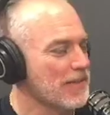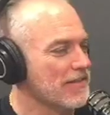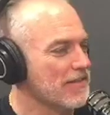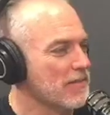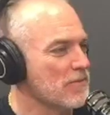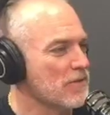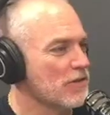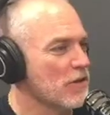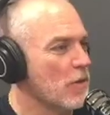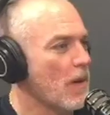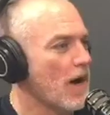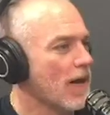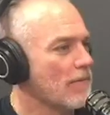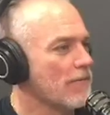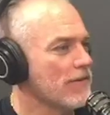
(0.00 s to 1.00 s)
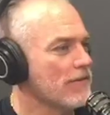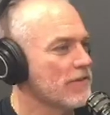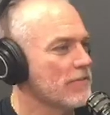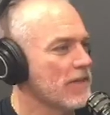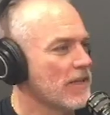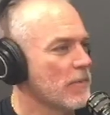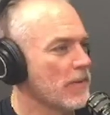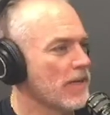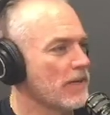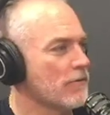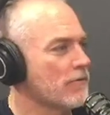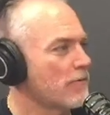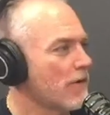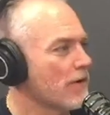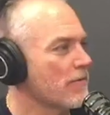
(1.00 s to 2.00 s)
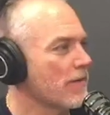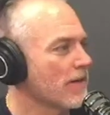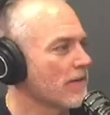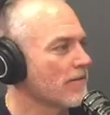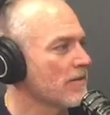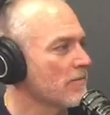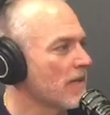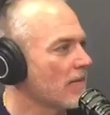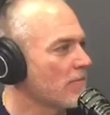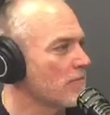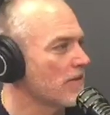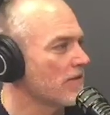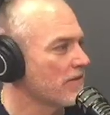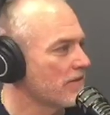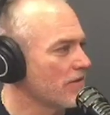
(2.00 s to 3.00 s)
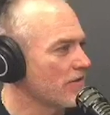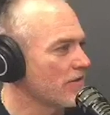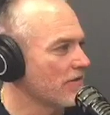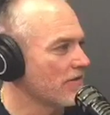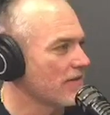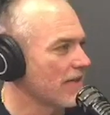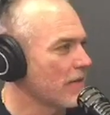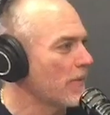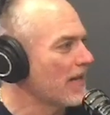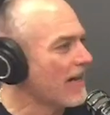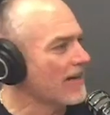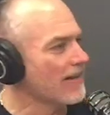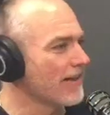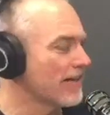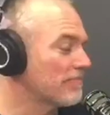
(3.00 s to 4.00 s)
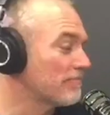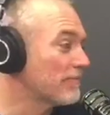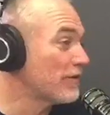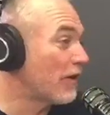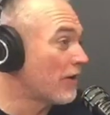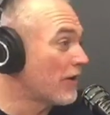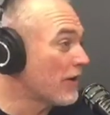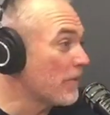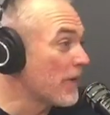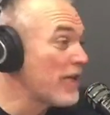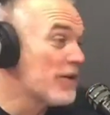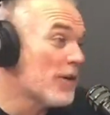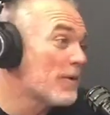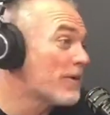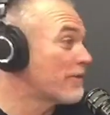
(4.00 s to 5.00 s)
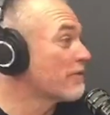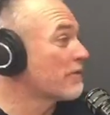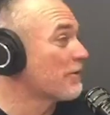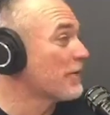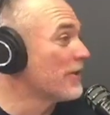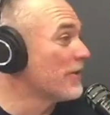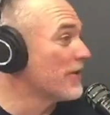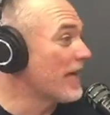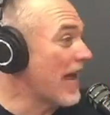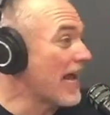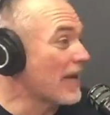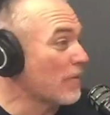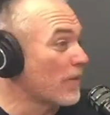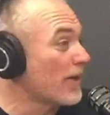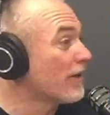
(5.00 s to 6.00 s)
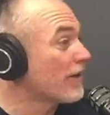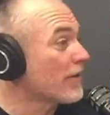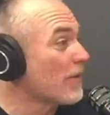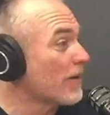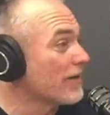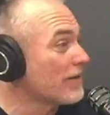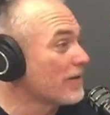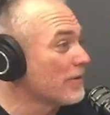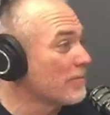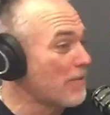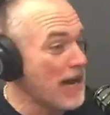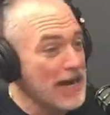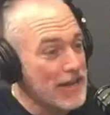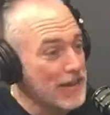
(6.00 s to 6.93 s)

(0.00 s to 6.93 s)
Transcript: when it seems so obvious to me that we can front run some government decisions. Like we kind of like, sorry, we know you're screwed and we are going to buy